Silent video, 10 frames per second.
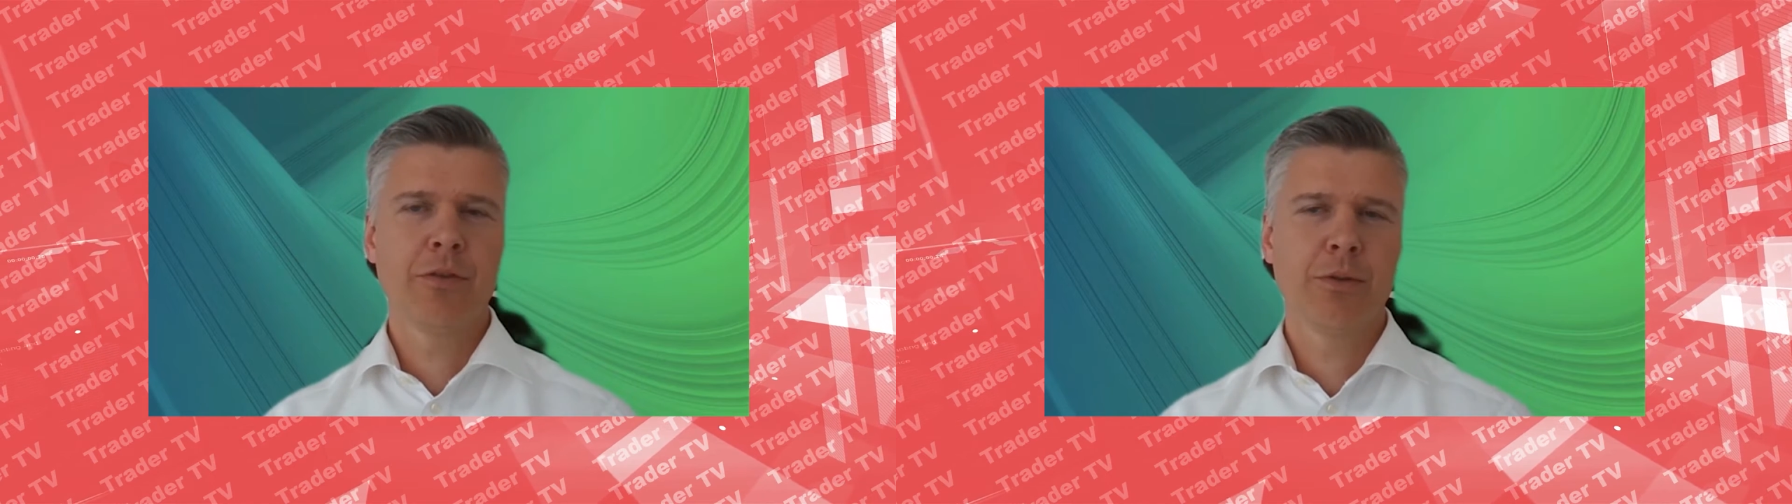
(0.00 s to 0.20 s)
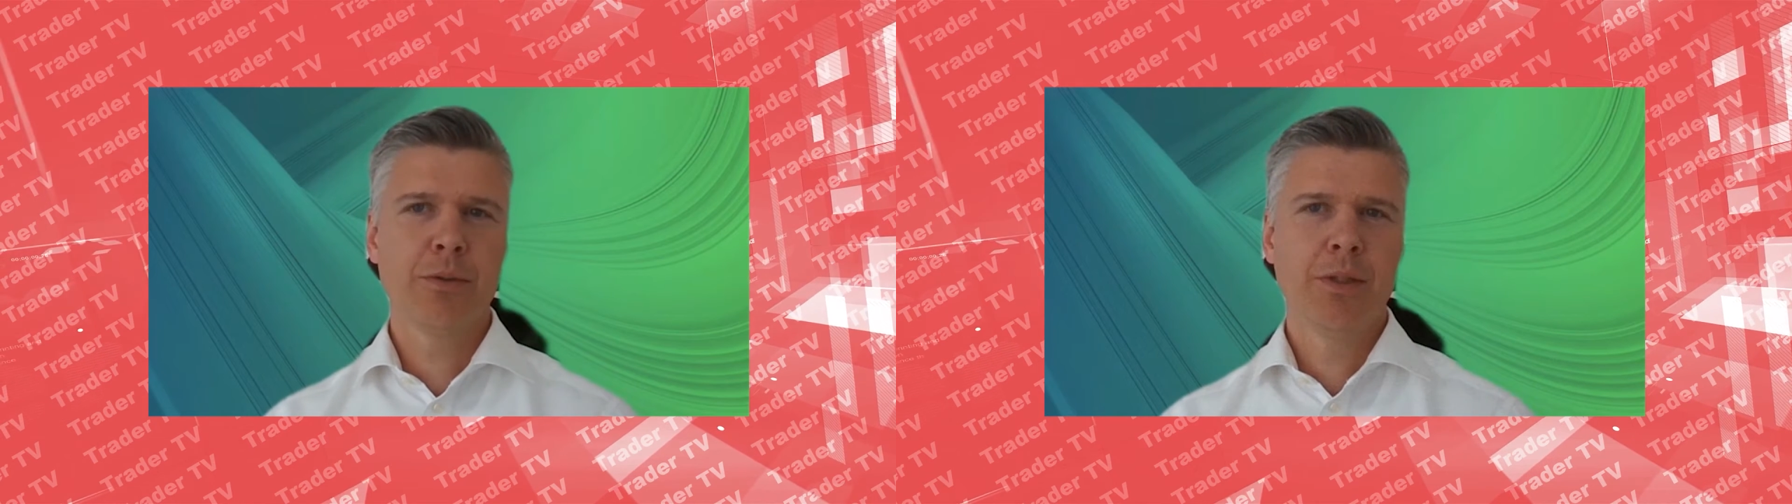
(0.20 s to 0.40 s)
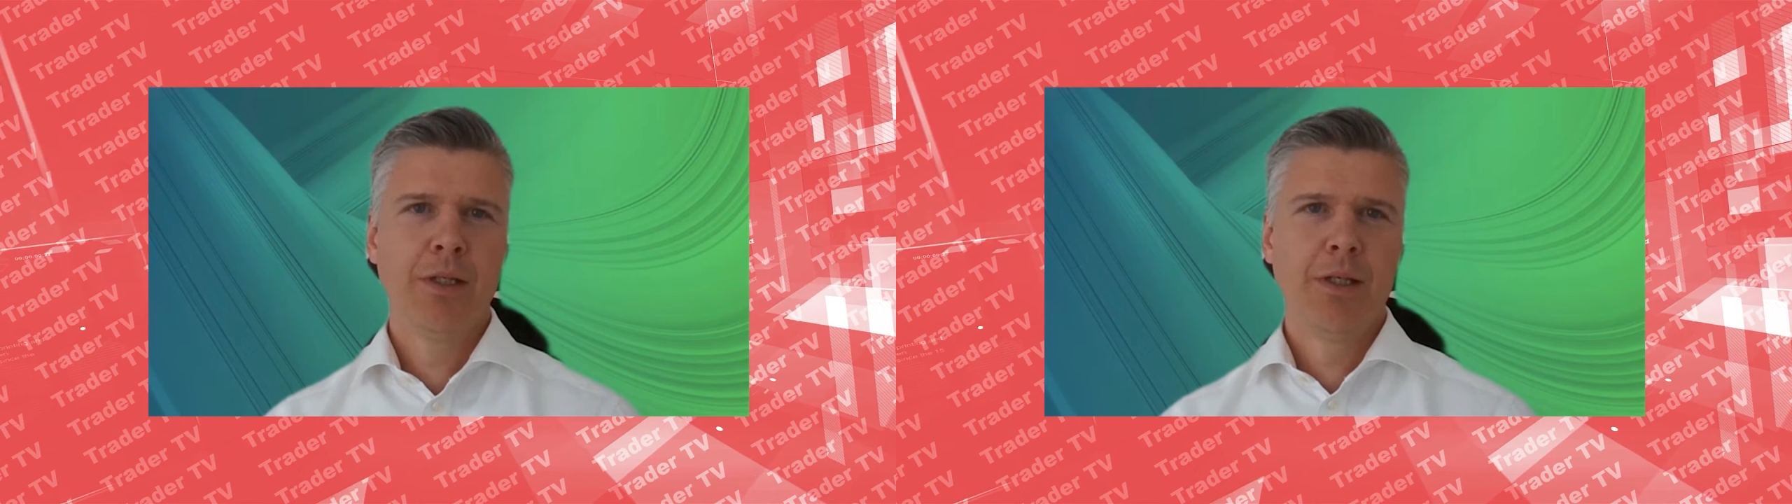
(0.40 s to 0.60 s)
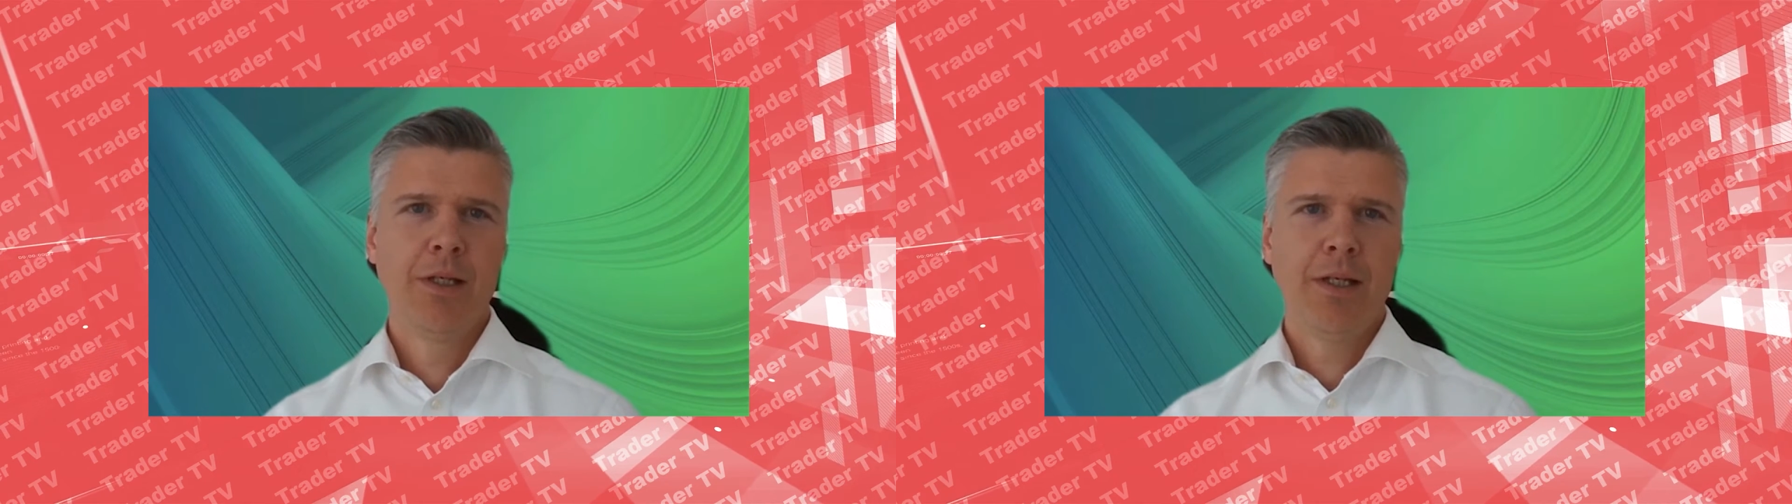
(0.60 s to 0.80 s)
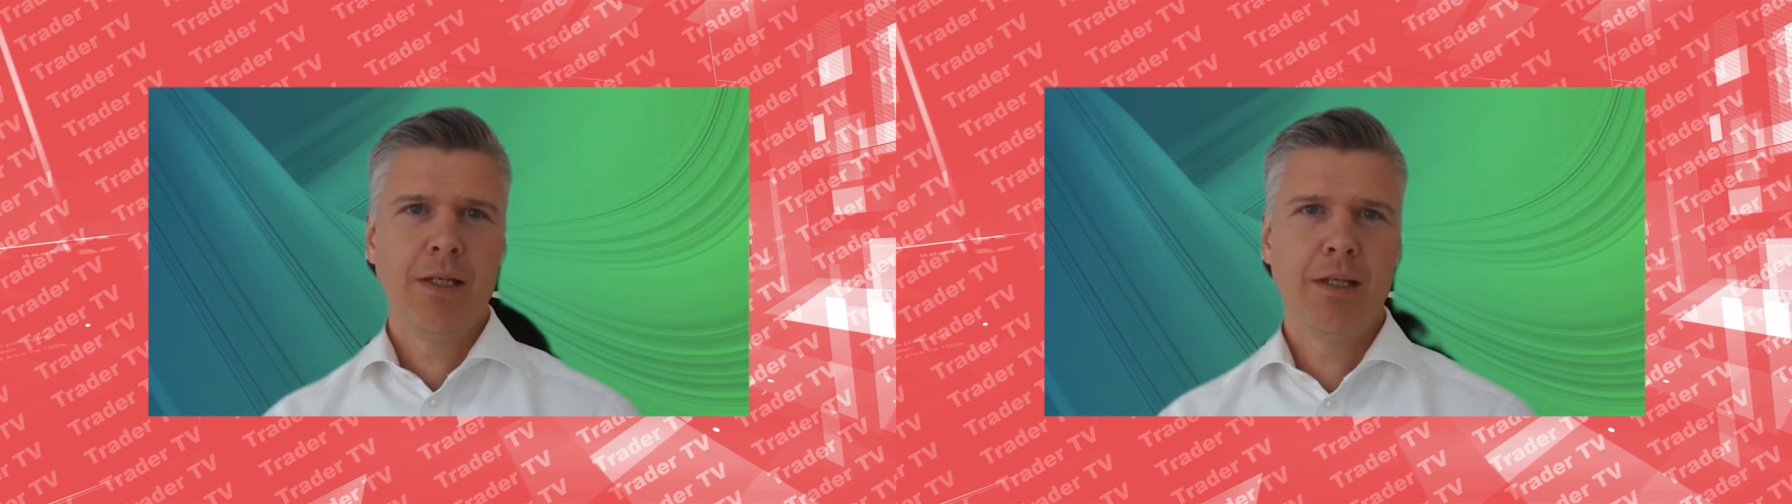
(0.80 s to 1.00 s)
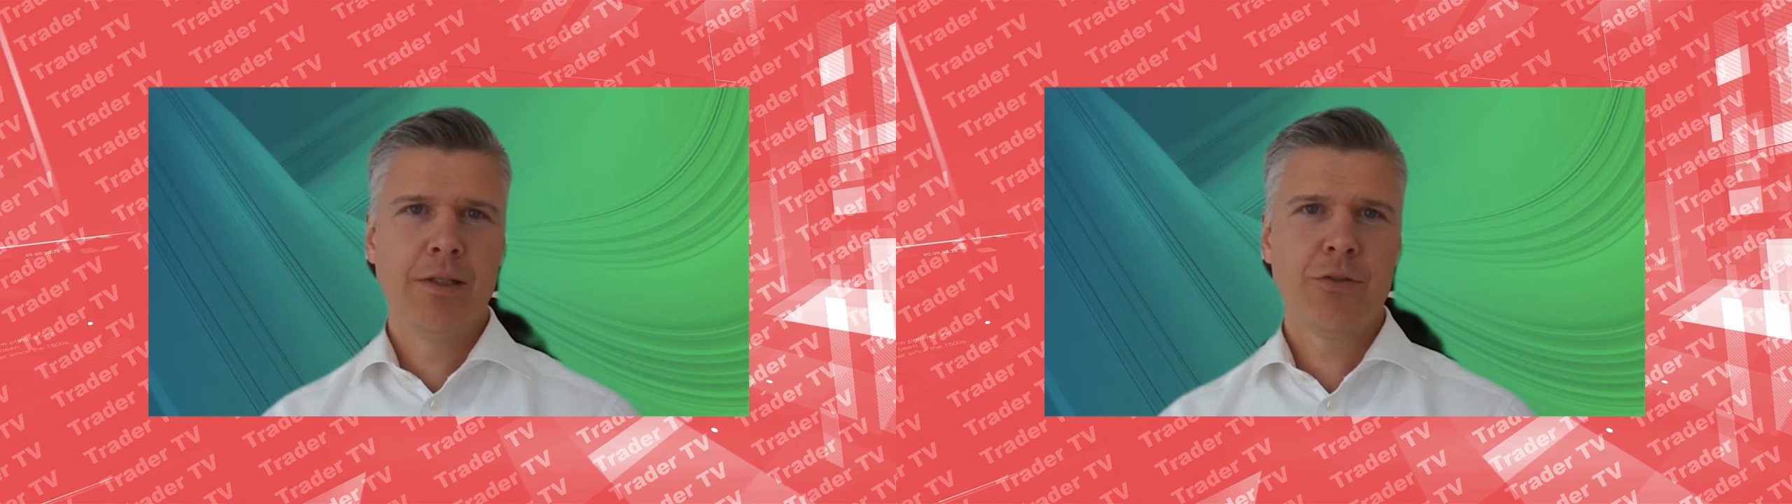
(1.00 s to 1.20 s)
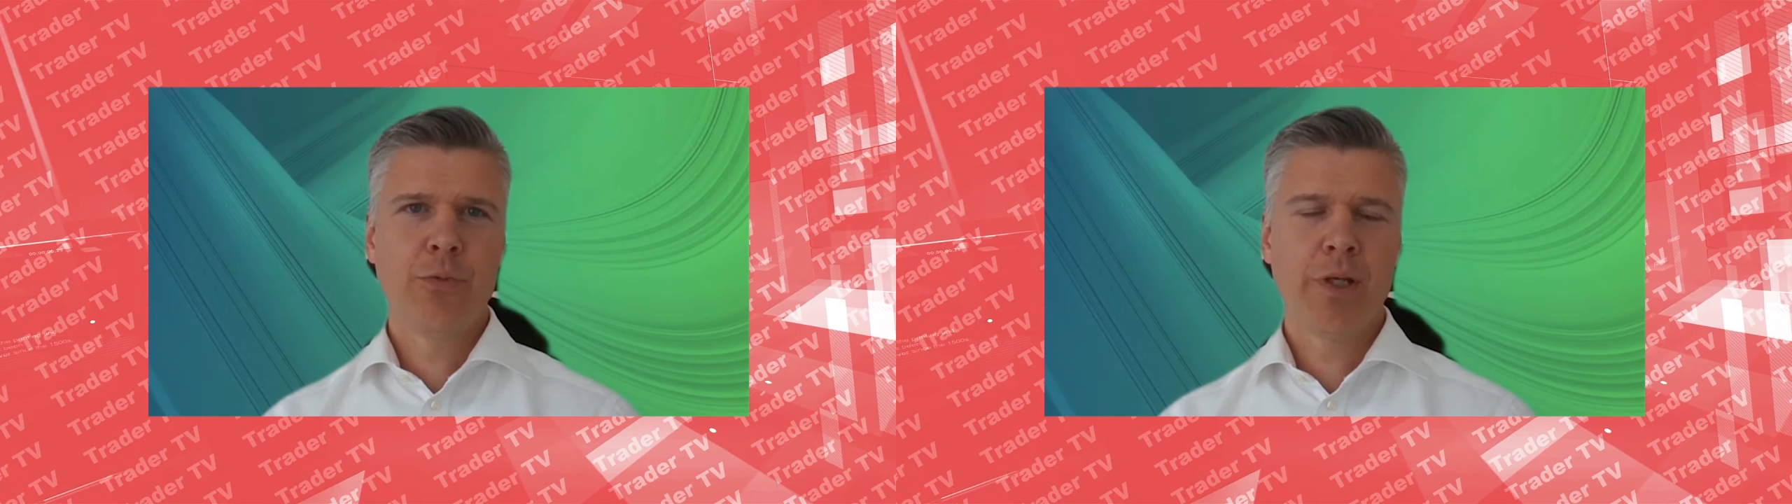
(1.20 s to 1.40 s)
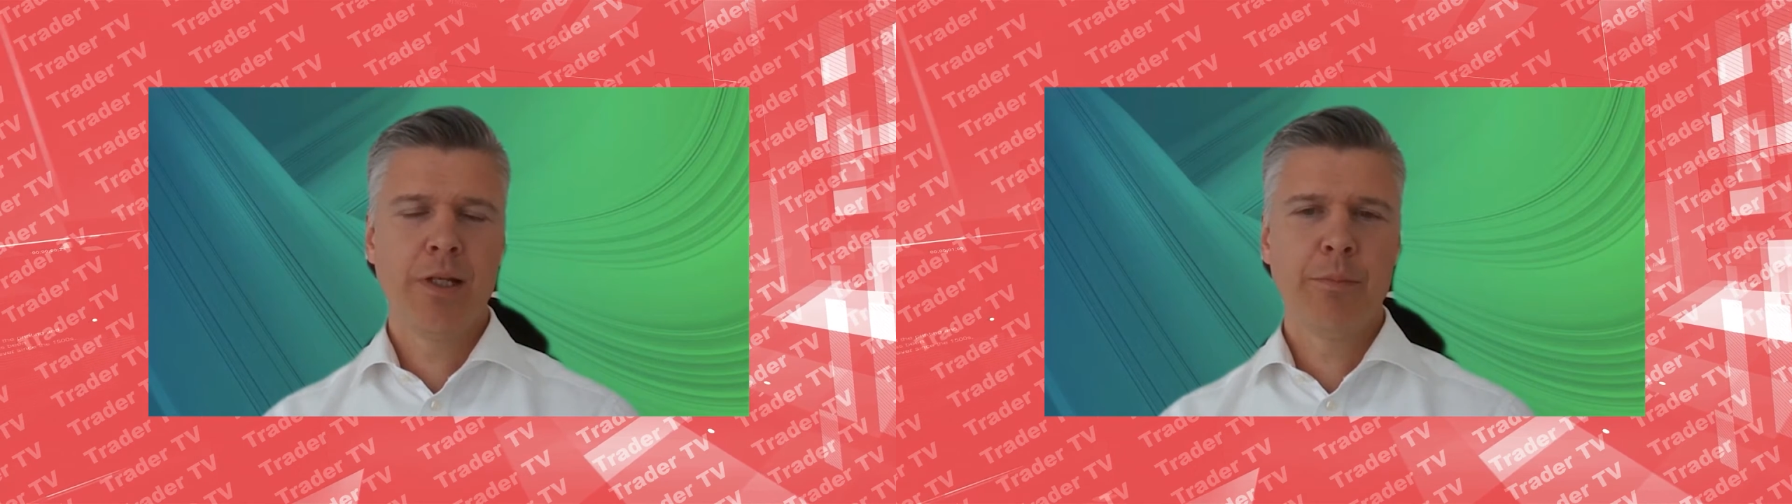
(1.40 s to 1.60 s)
So it's
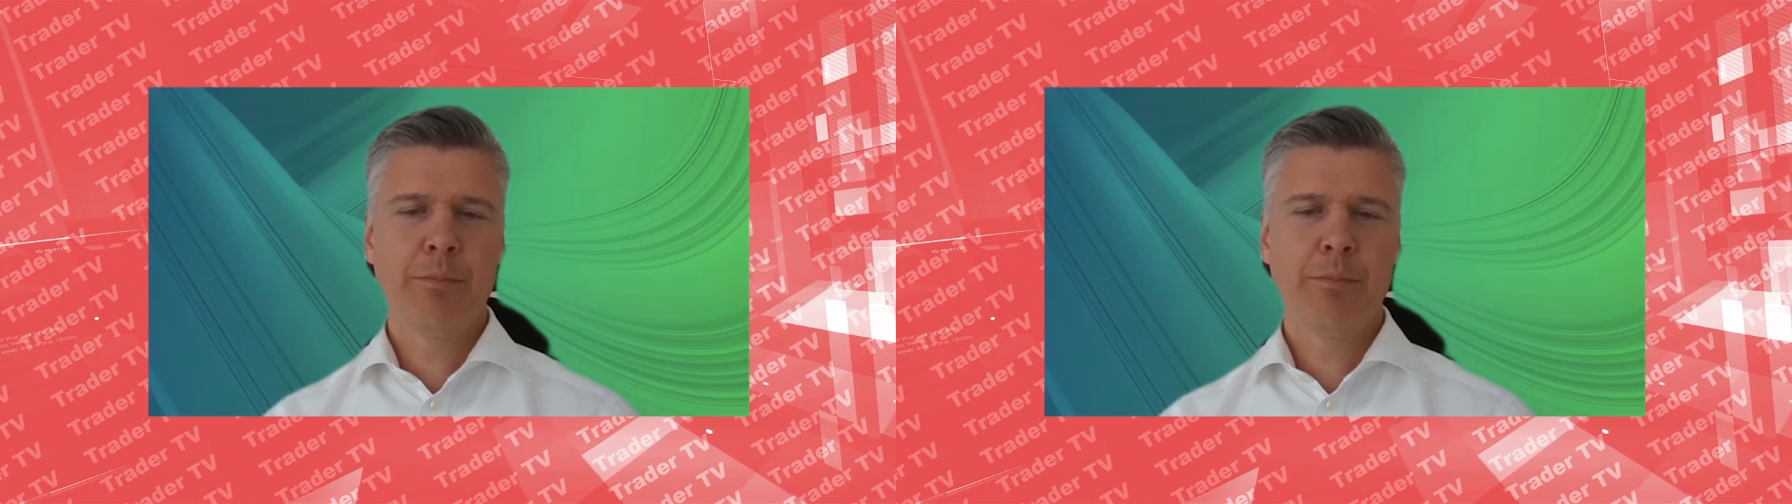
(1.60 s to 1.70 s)
really